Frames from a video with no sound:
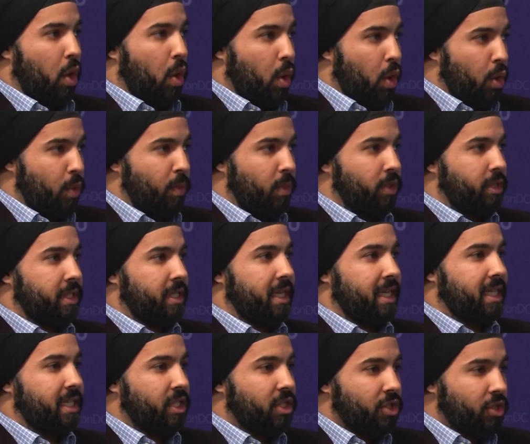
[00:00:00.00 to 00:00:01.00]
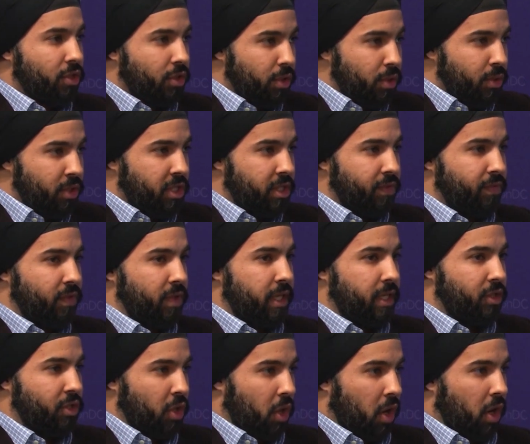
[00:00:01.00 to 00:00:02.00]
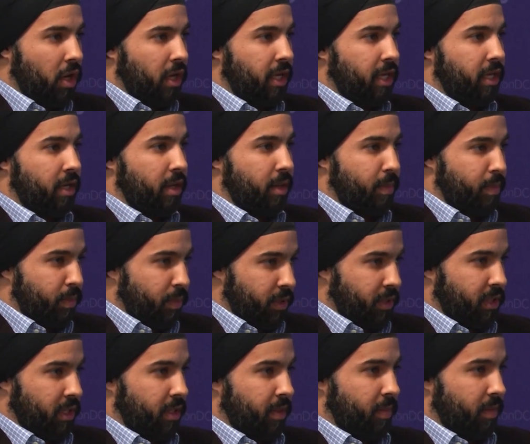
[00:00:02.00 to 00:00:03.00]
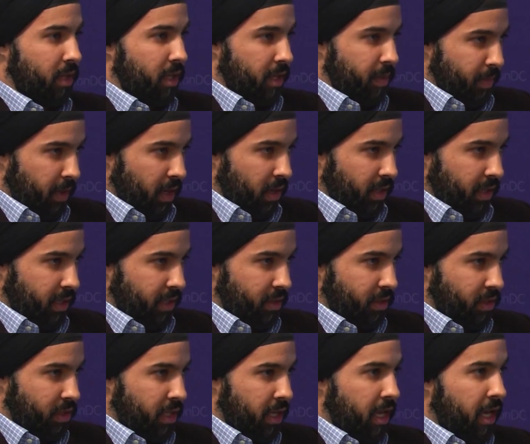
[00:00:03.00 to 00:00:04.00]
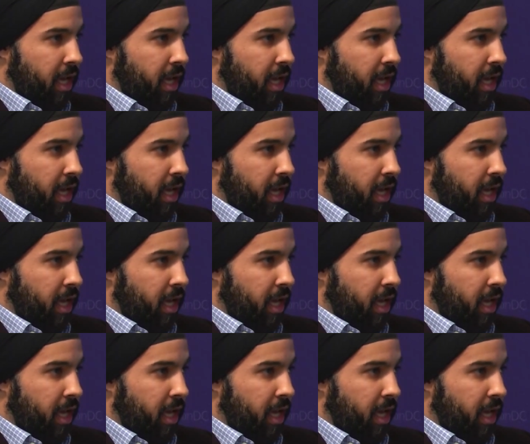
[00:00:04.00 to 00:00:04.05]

almost exclusively target Muslim Americans.